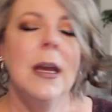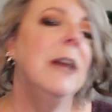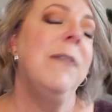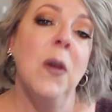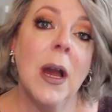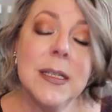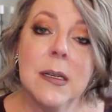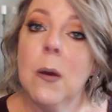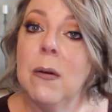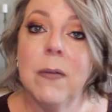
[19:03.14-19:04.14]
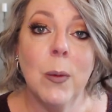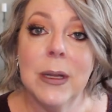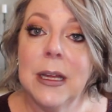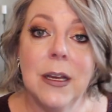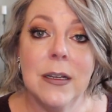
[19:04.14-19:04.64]
If you guys know of a
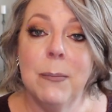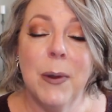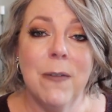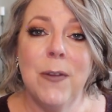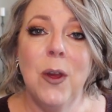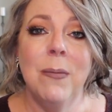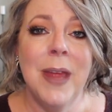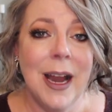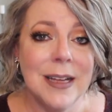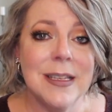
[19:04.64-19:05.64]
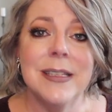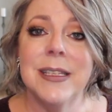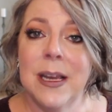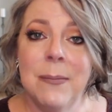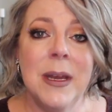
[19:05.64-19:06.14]
really good perfume that has a
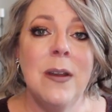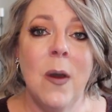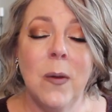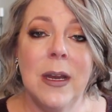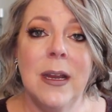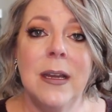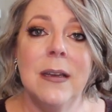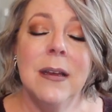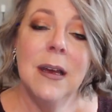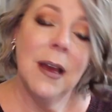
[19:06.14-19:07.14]
cinnamon note in it,